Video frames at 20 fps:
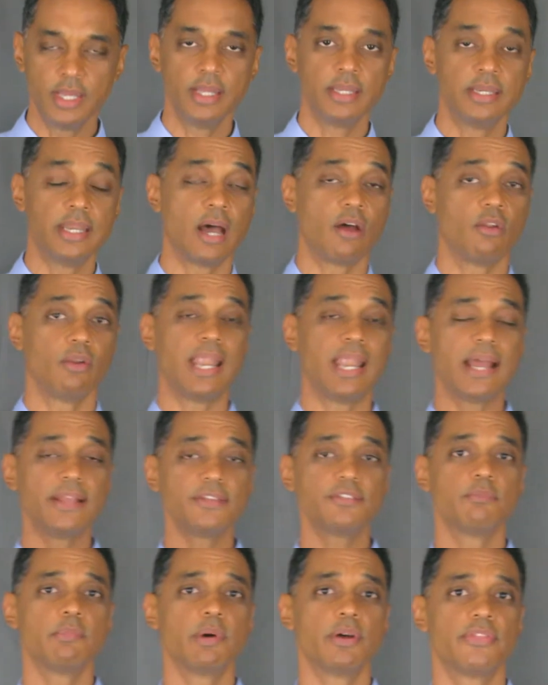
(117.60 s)
Now,
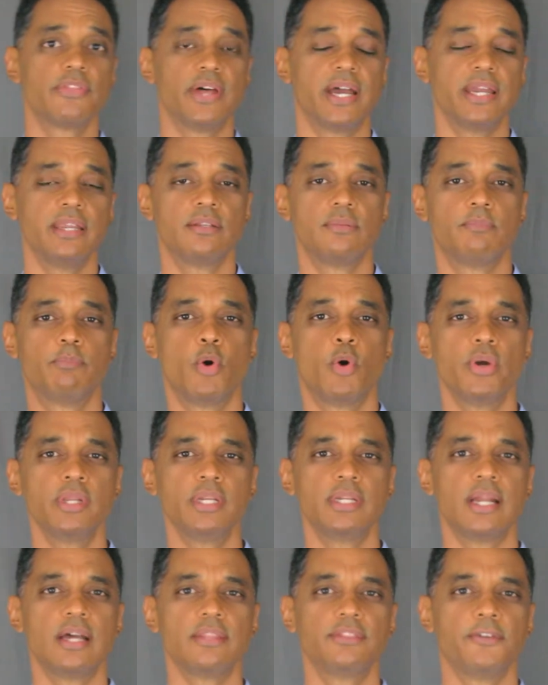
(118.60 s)
last month I
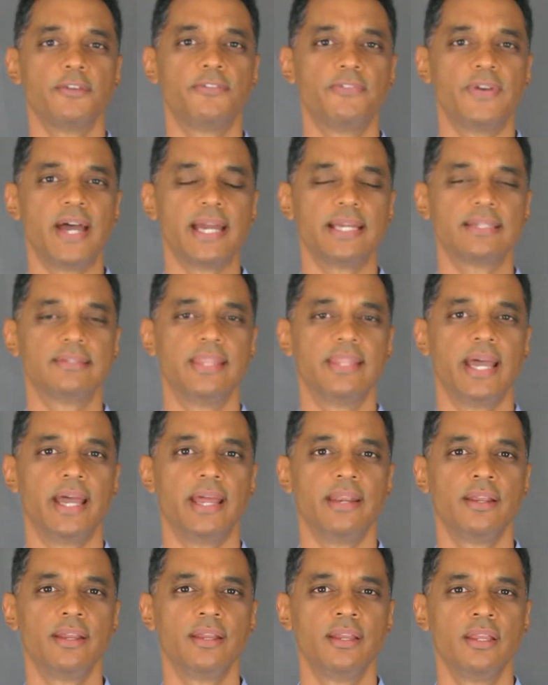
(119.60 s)
pointed out the fact
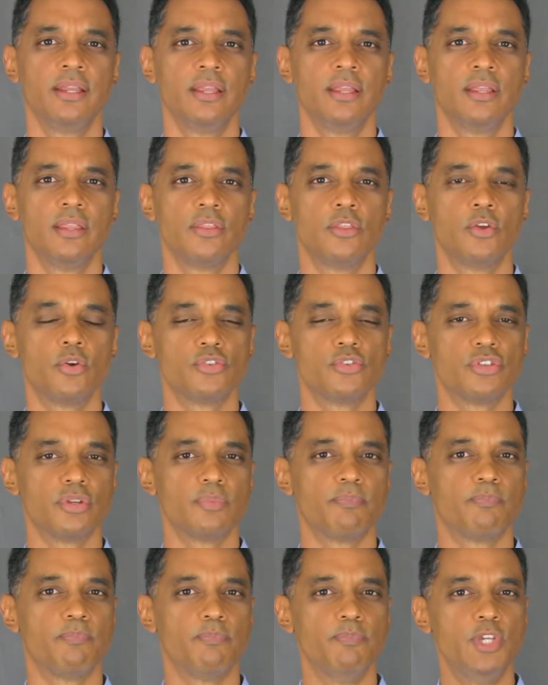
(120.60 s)
that there was
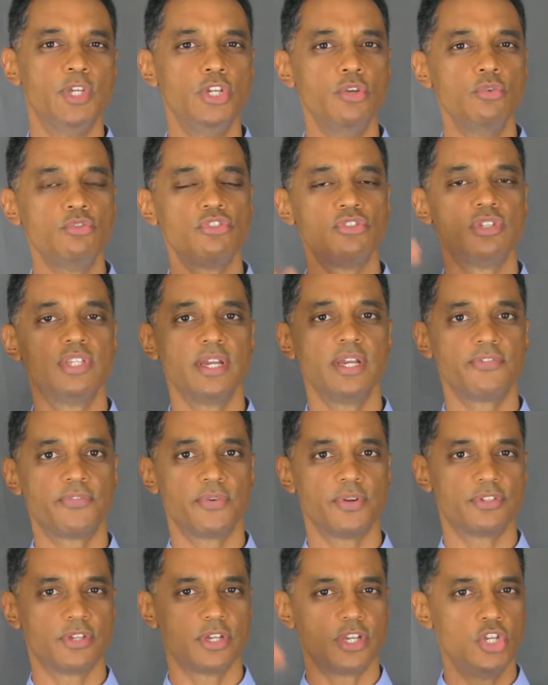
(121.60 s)
a huge difference, a